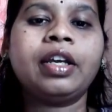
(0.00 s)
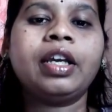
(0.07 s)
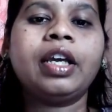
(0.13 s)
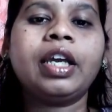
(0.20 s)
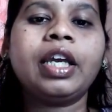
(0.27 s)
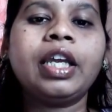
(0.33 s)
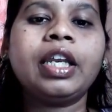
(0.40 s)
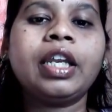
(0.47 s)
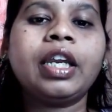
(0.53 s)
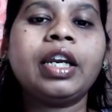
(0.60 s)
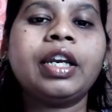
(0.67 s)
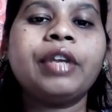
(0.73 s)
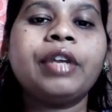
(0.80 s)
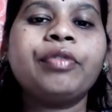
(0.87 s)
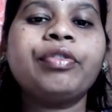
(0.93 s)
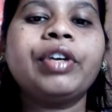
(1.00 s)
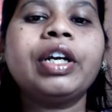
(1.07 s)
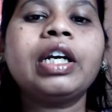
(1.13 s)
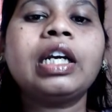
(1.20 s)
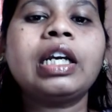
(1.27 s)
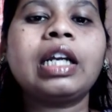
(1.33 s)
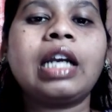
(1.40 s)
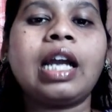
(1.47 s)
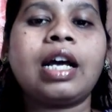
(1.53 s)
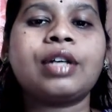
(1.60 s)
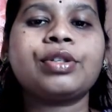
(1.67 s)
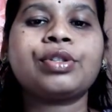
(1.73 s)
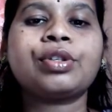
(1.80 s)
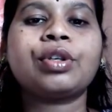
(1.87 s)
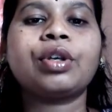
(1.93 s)
in a different
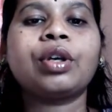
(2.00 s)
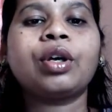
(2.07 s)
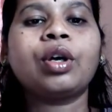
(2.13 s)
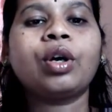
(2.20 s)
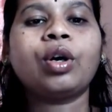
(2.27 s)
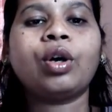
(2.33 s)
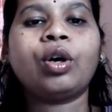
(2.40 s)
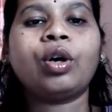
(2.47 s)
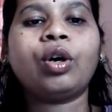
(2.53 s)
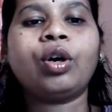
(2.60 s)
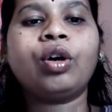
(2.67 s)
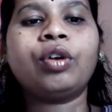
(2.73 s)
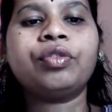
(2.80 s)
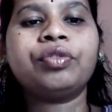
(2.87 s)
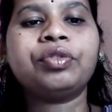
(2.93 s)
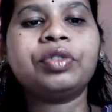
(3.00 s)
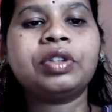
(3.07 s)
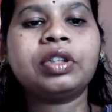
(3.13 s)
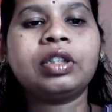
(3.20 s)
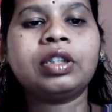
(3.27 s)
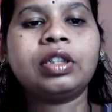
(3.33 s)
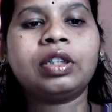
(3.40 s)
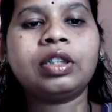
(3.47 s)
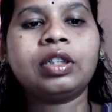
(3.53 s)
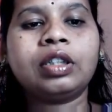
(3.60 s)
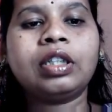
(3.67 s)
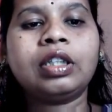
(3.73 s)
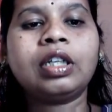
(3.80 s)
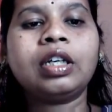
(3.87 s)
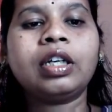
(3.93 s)
class of
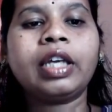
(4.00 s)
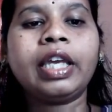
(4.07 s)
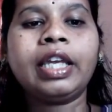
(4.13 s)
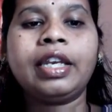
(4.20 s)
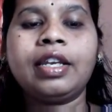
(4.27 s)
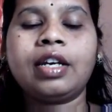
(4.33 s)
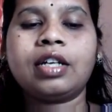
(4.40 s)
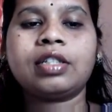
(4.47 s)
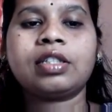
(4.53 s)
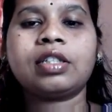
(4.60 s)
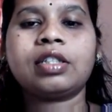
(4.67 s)
the areas.